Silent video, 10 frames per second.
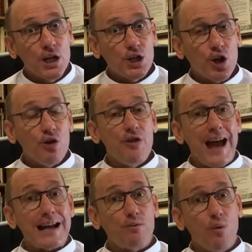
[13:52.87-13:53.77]
so
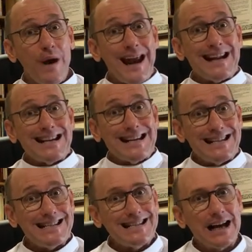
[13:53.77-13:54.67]
that when
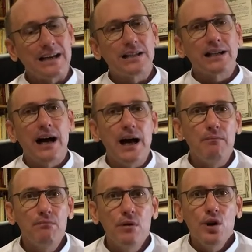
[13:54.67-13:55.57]
He does
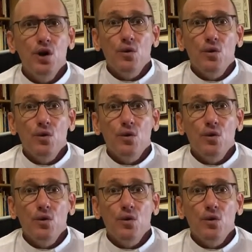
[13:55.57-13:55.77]
come,